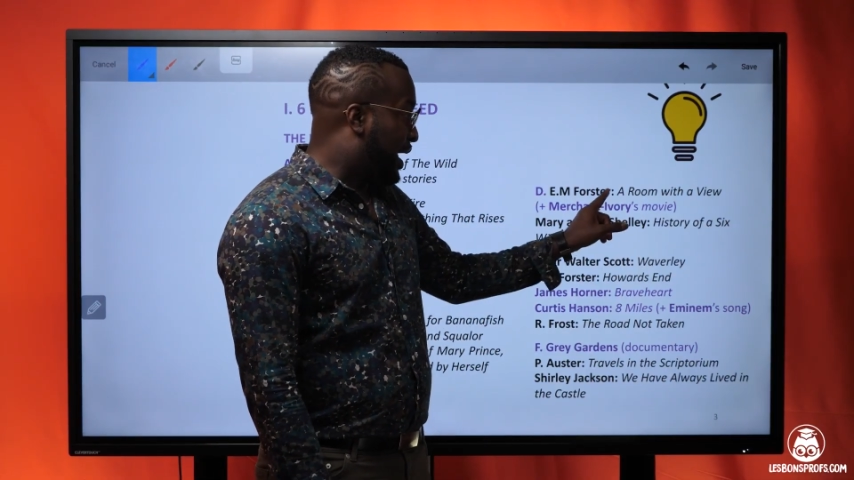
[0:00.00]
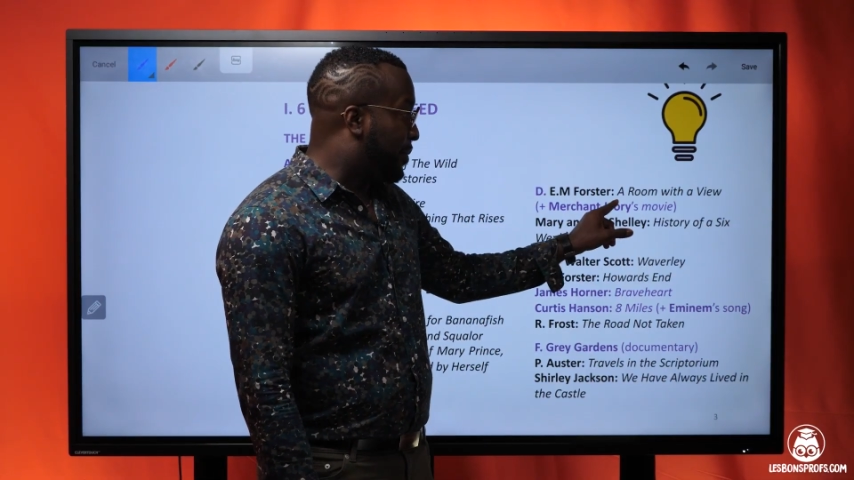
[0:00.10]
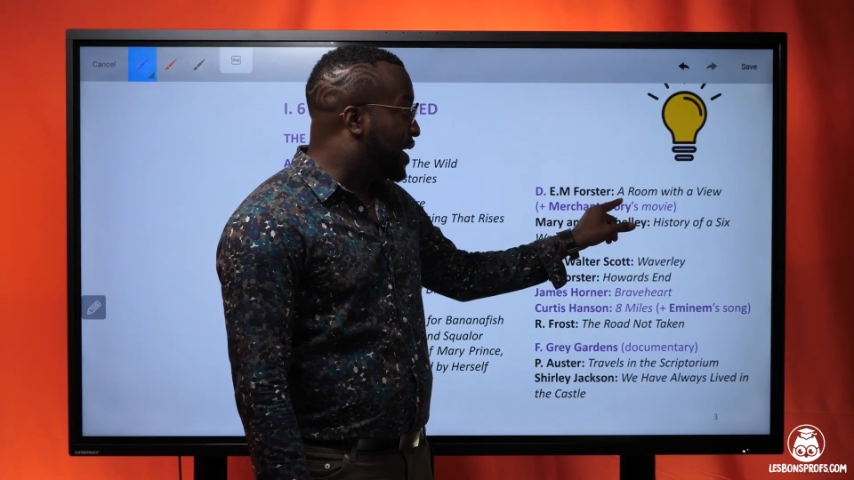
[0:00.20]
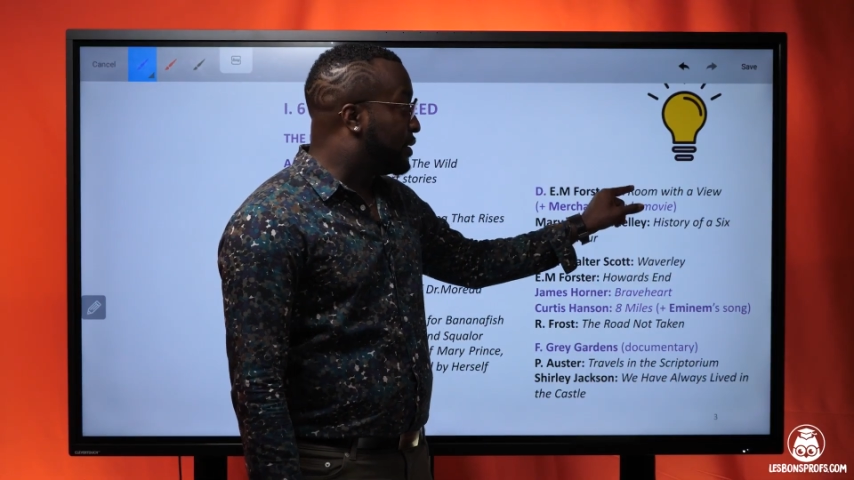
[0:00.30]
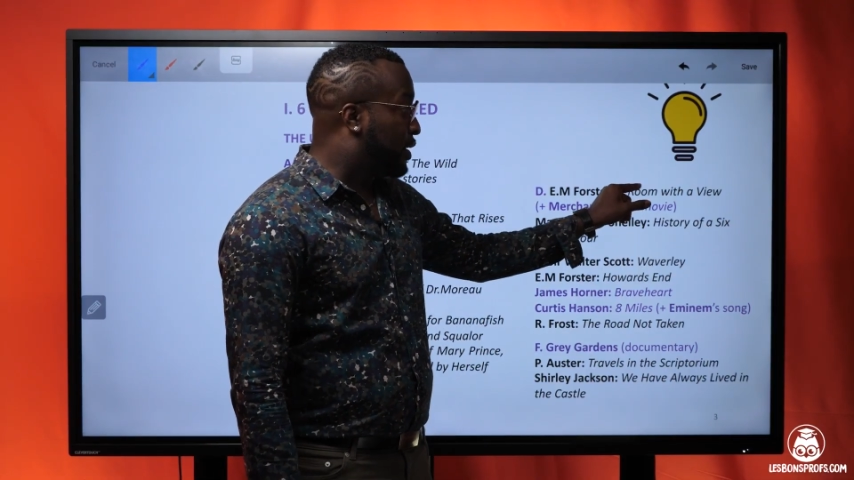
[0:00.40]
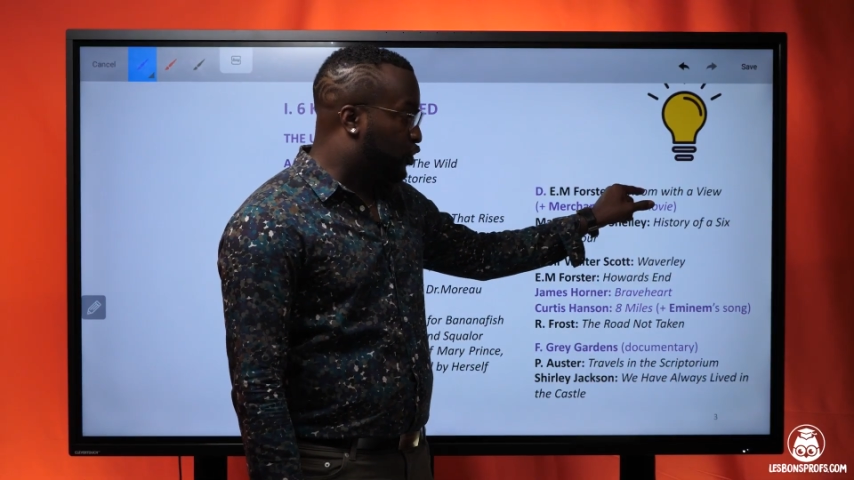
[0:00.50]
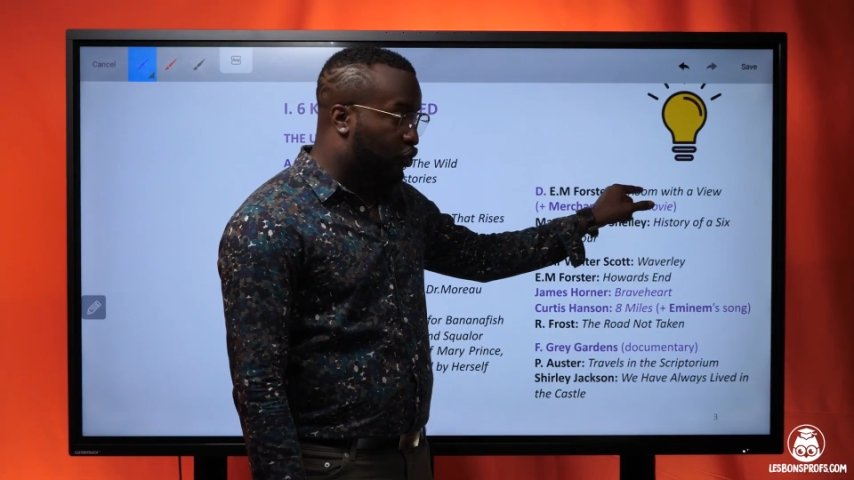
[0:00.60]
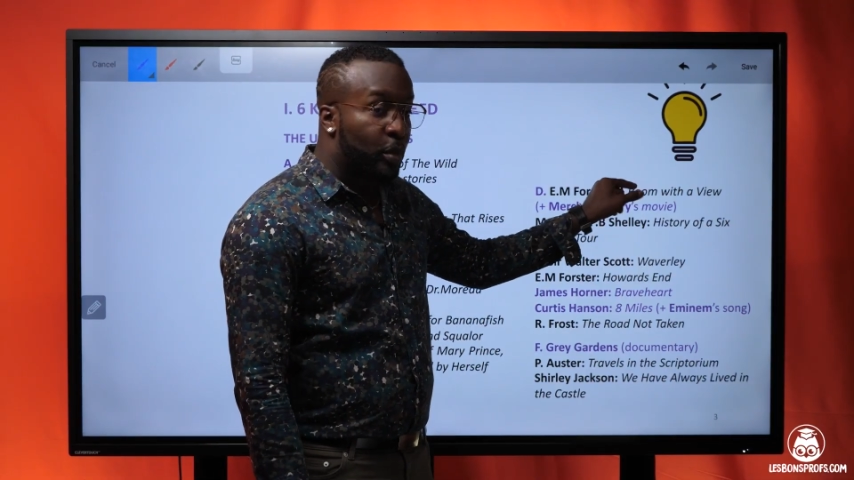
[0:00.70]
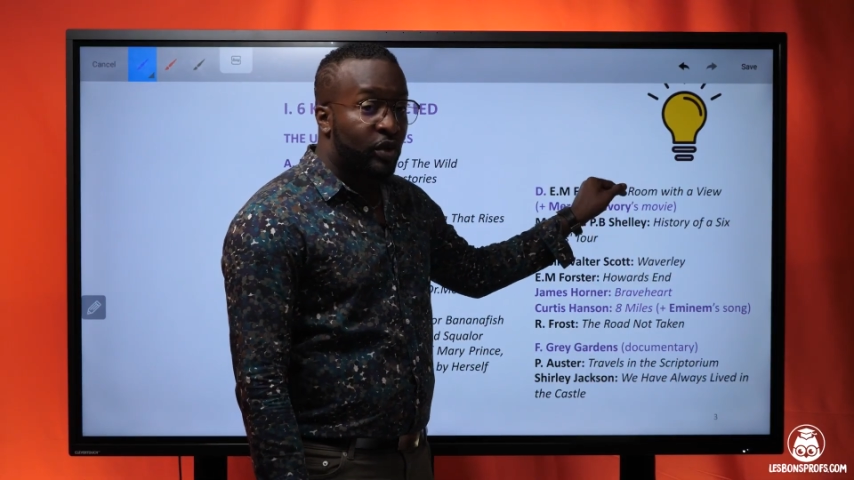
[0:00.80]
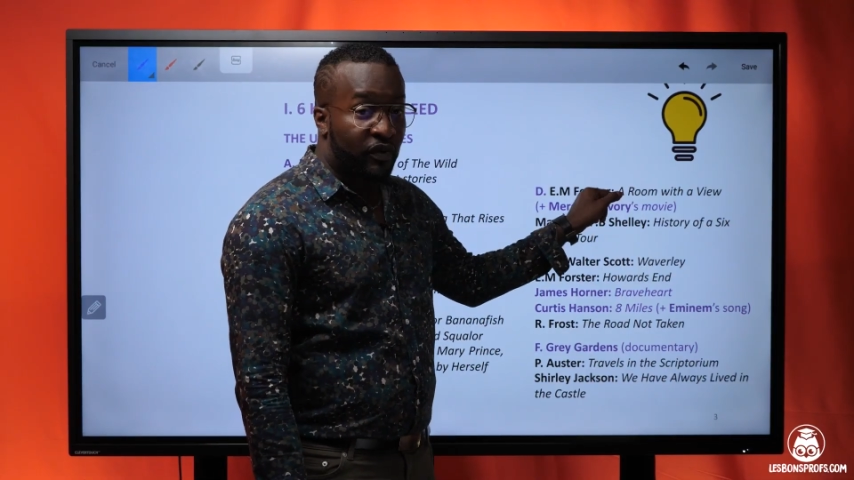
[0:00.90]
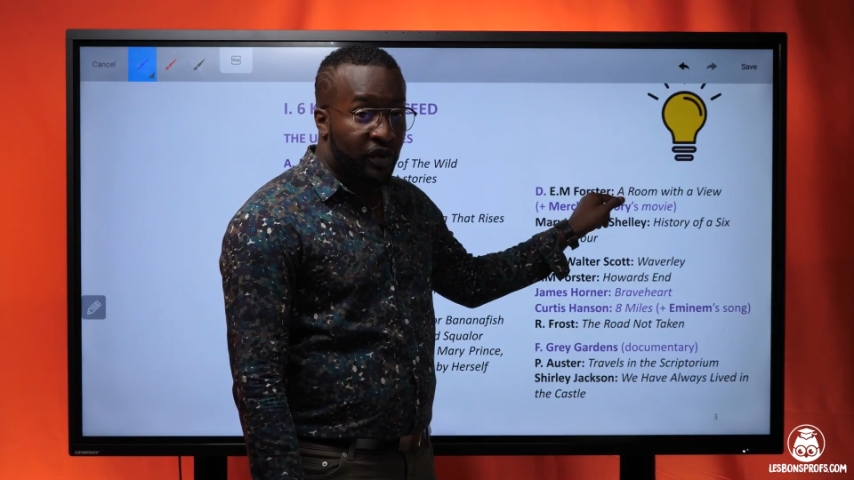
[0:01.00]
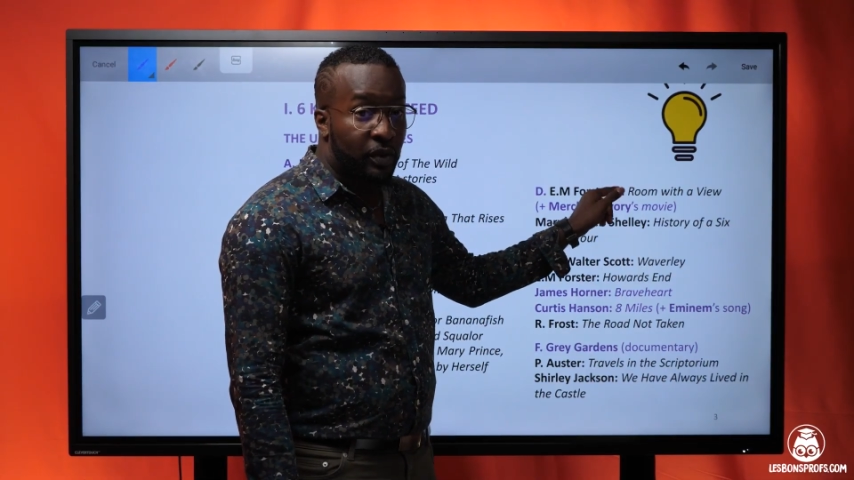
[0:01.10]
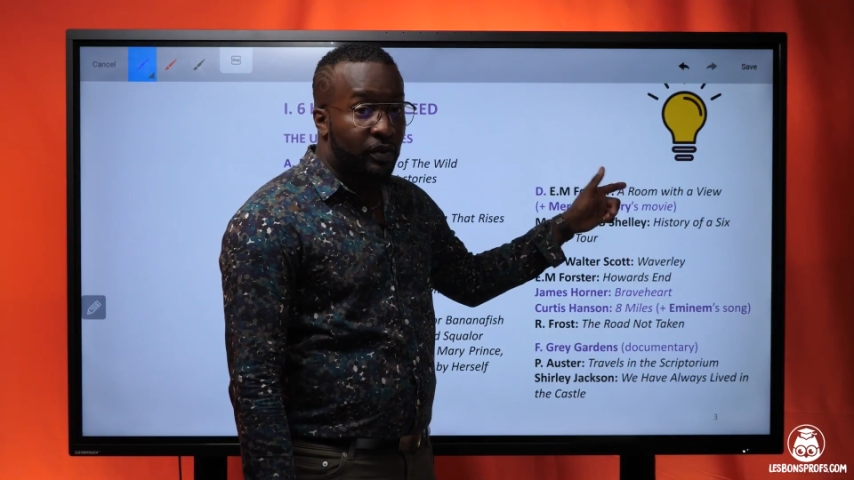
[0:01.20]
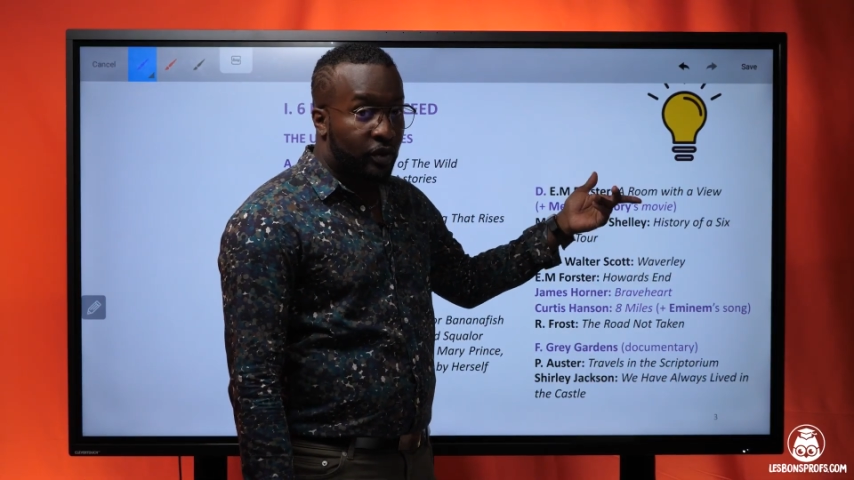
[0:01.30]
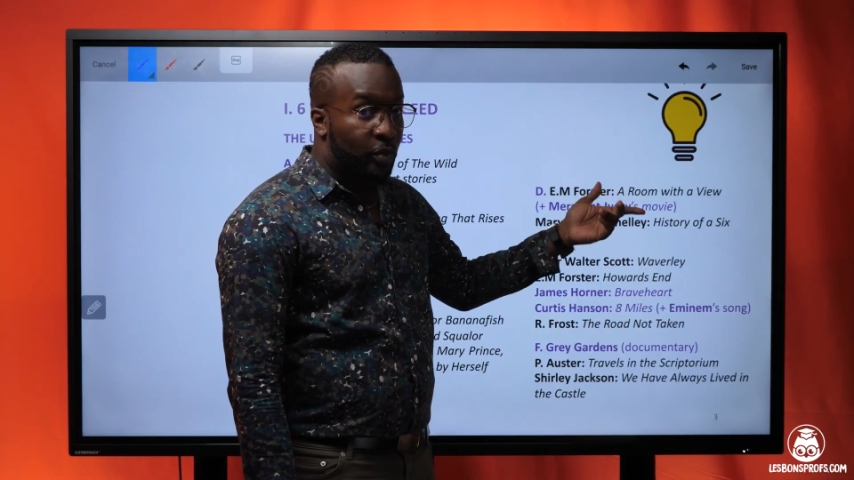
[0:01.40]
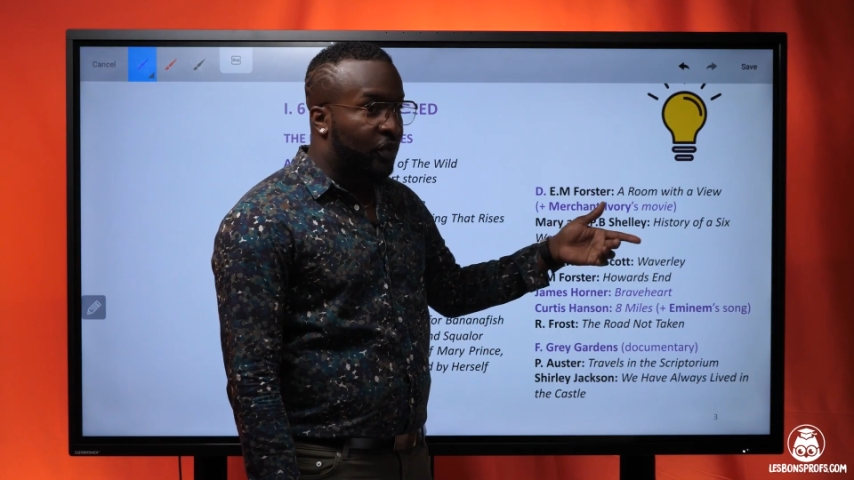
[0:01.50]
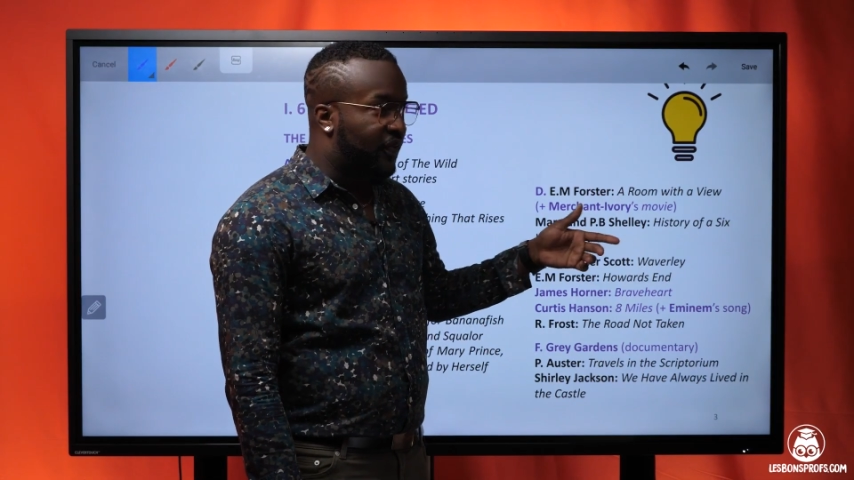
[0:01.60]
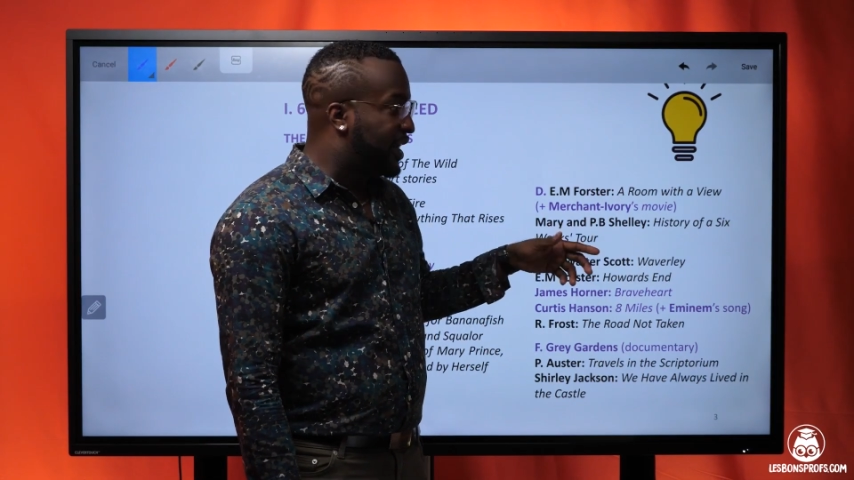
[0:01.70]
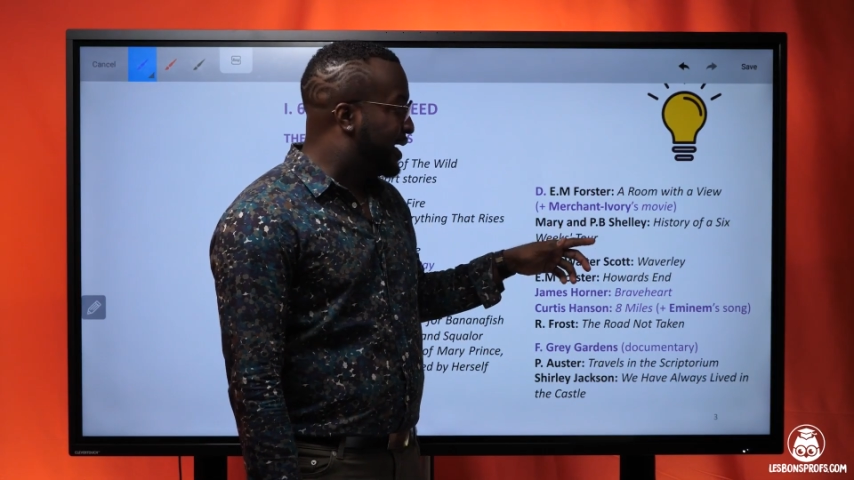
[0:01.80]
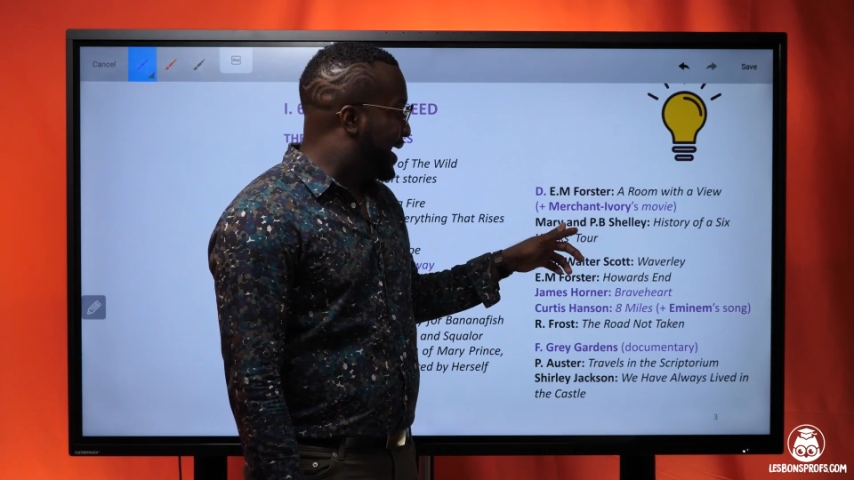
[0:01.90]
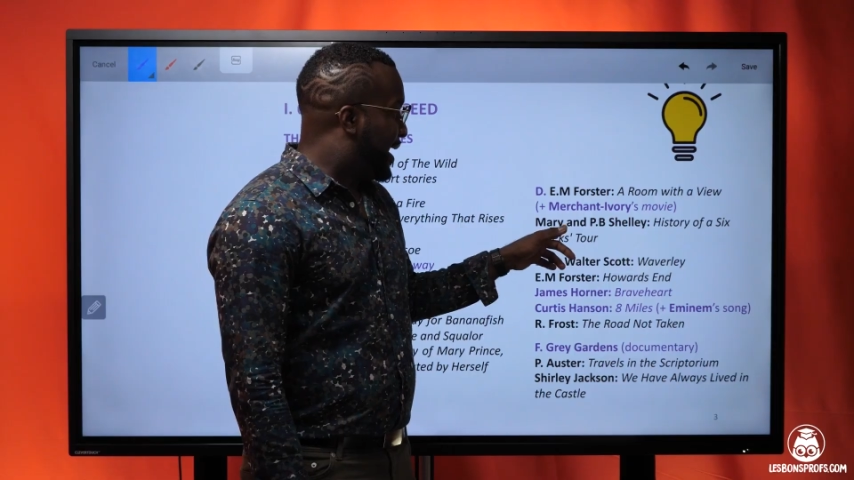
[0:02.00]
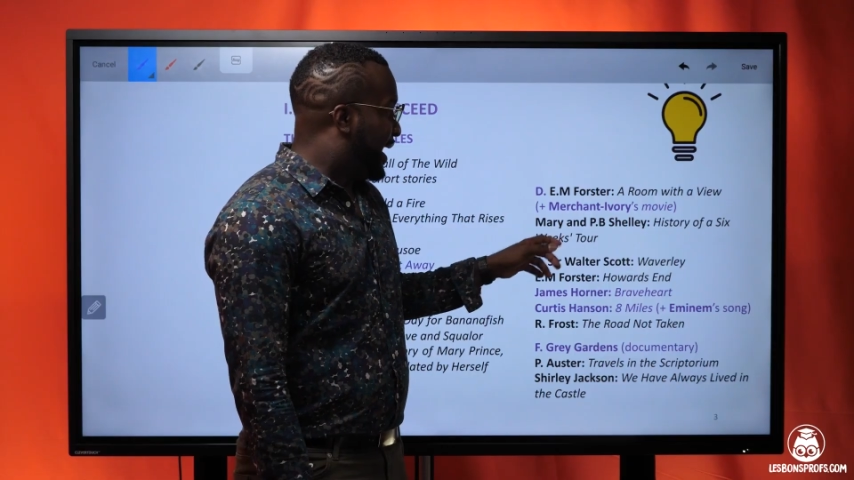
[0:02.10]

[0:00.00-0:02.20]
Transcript: I mean, A Room with a View, the movie.